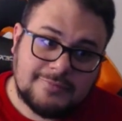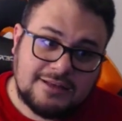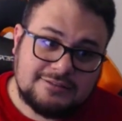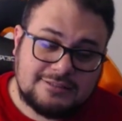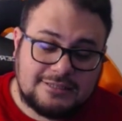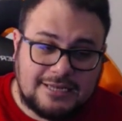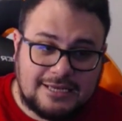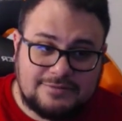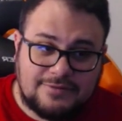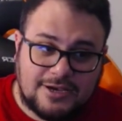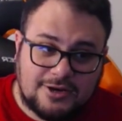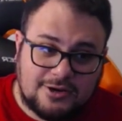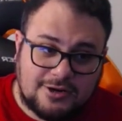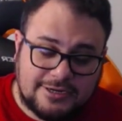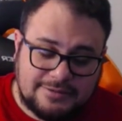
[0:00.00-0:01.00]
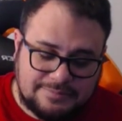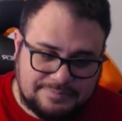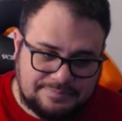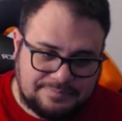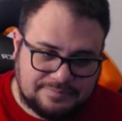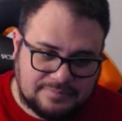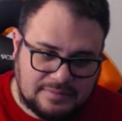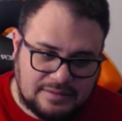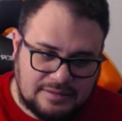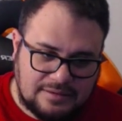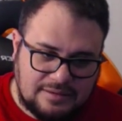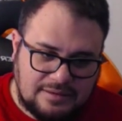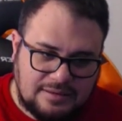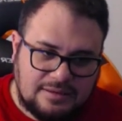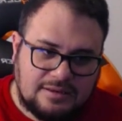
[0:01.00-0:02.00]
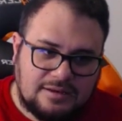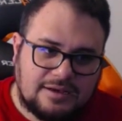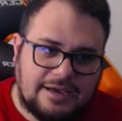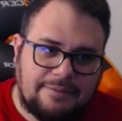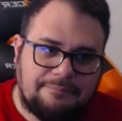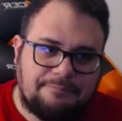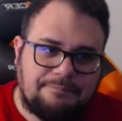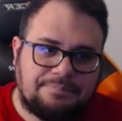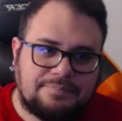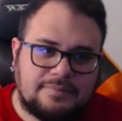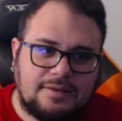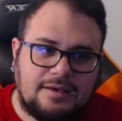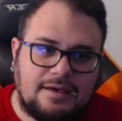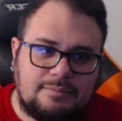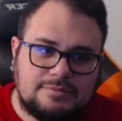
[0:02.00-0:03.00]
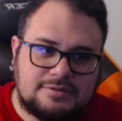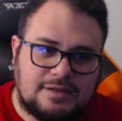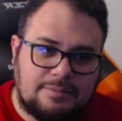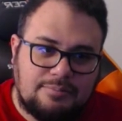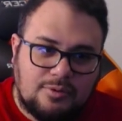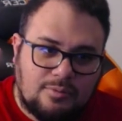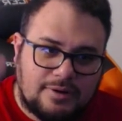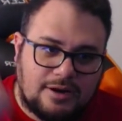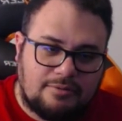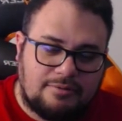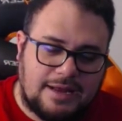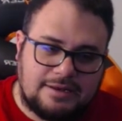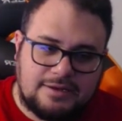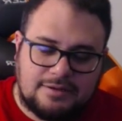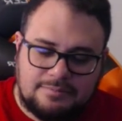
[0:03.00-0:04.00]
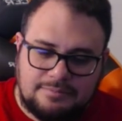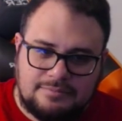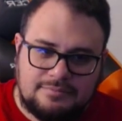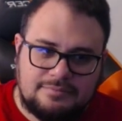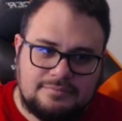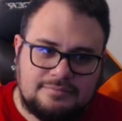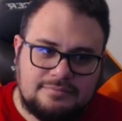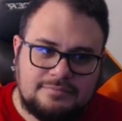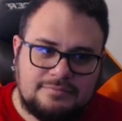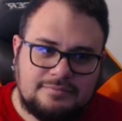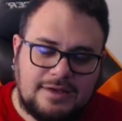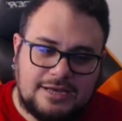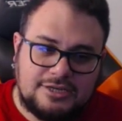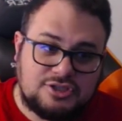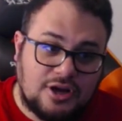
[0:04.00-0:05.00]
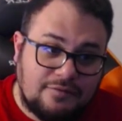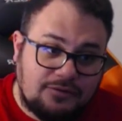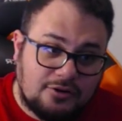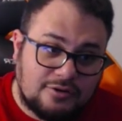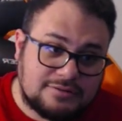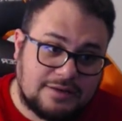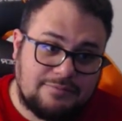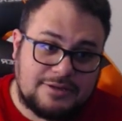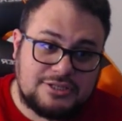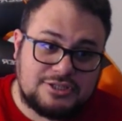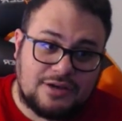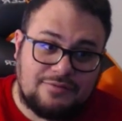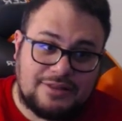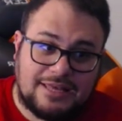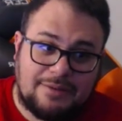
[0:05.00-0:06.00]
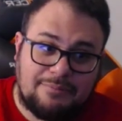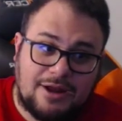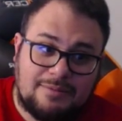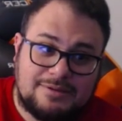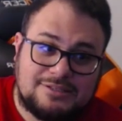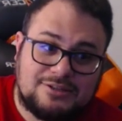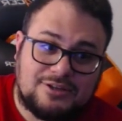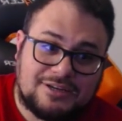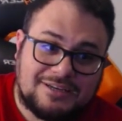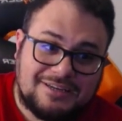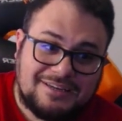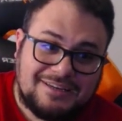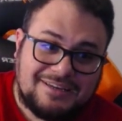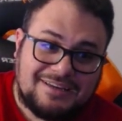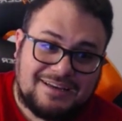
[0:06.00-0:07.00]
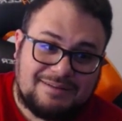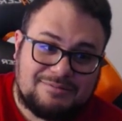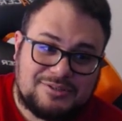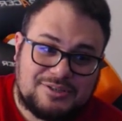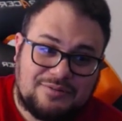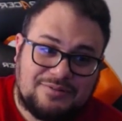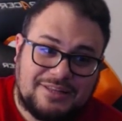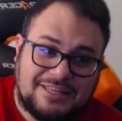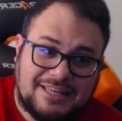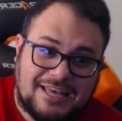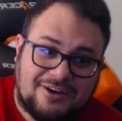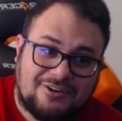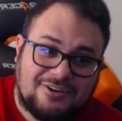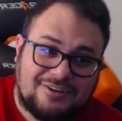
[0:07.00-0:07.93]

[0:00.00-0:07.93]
It's a nice fun card. Okay, I'm just gonna pull one at random. I shuffled. I've been shuffling, I promise. Look, I'm shuffling now.